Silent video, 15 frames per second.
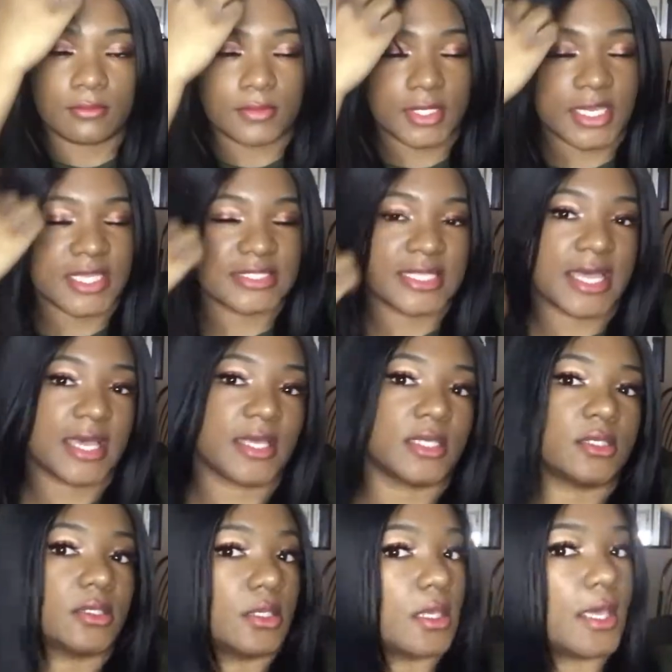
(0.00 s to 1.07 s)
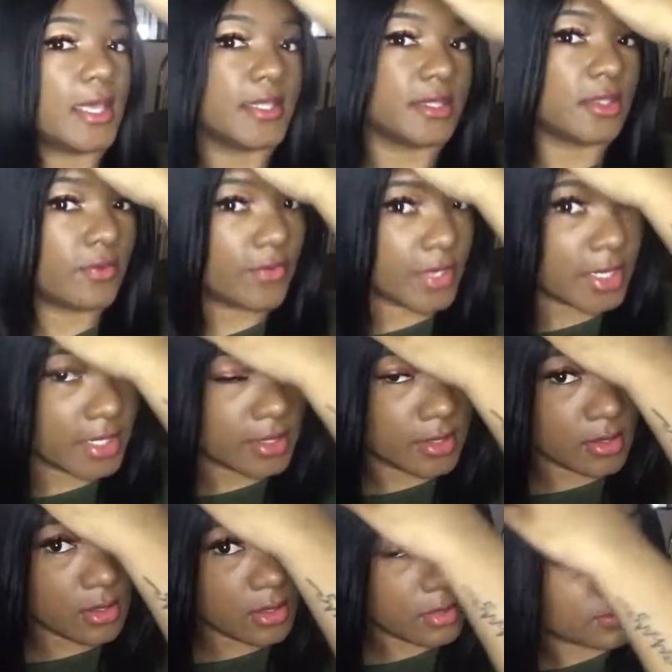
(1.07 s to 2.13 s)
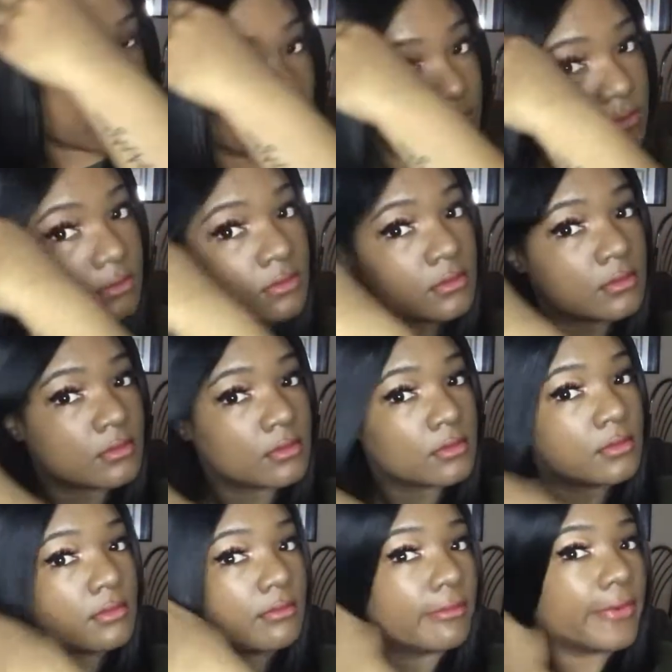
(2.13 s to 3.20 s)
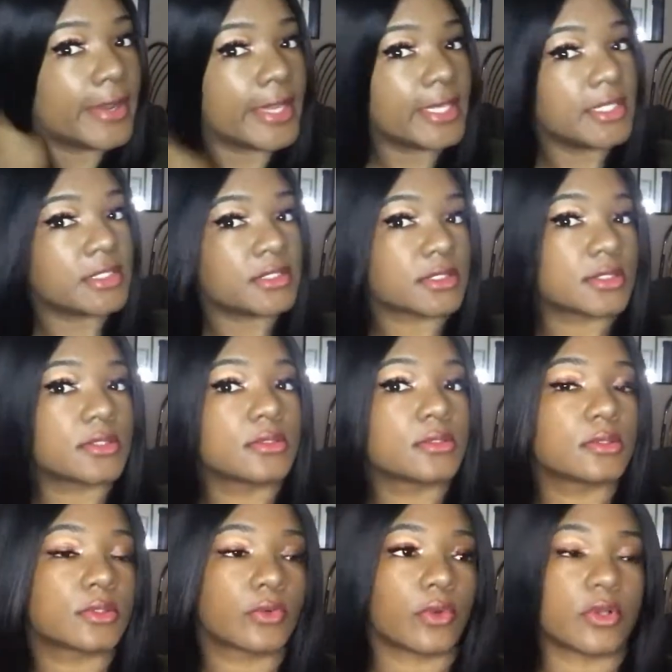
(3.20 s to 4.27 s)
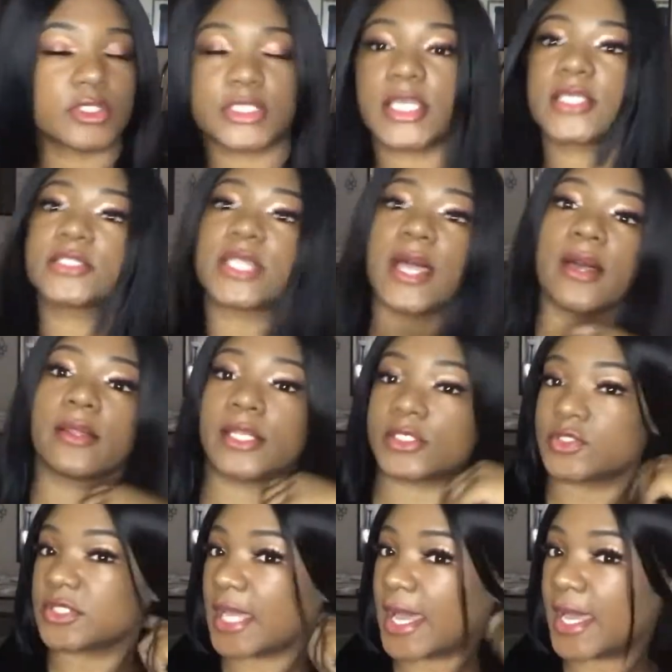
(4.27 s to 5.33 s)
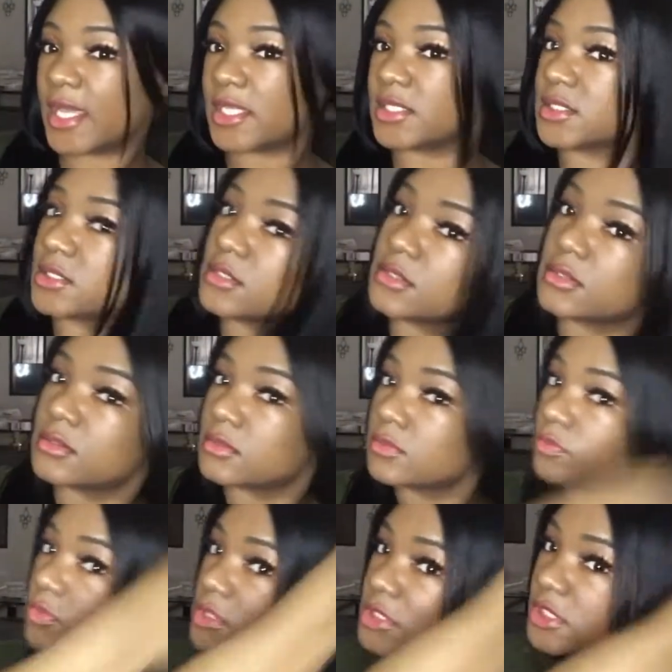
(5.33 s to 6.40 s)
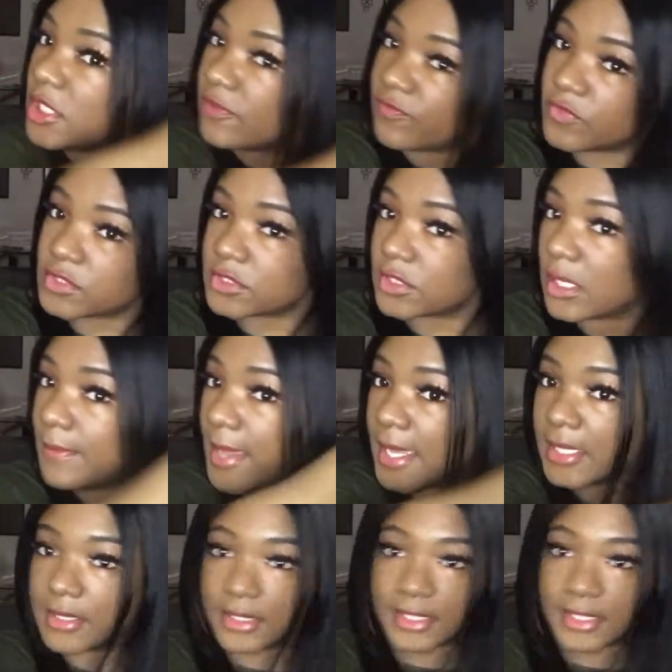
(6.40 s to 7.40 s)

because I had the red braids, crochet style, that you guys will see if you go back and